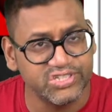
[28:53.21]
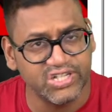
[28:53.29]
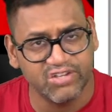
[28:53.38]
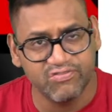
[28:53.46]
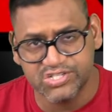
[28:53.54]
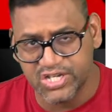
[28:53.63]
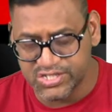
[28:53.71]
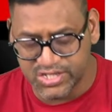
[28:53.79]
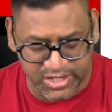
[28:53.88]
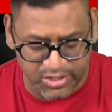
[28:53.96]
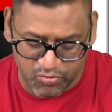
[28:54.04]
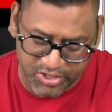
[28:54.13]
He will charge the
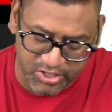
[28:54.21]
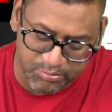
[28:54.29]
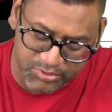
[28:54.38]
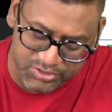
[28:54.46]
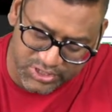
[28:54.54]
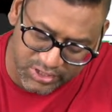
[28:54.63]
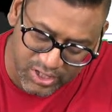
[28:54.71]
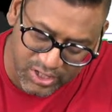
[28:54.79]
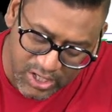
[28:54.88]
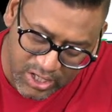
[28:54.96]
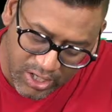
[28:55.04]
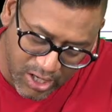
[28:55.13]
rate of 18%
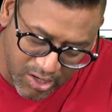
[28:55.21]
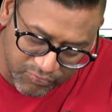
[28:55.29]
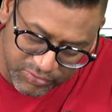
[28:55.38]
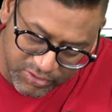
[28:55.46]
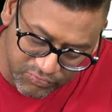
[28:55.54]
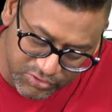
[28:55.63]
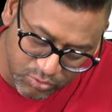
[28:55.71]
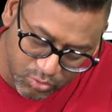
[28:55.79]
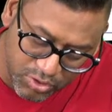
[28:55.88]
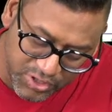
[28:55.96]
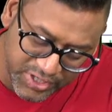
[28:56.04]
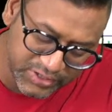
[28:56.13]
after
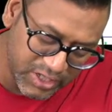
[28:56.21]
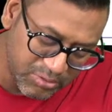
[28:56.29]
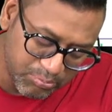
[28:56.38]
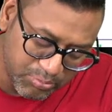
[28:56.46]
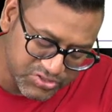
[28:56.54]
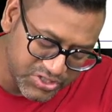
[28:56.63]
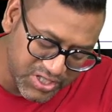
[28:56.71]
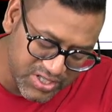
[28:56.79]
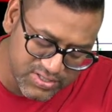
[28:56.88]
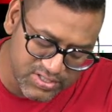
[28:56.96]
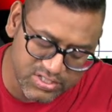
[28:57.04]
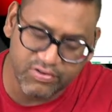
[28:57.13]
withholding 10% as reserve,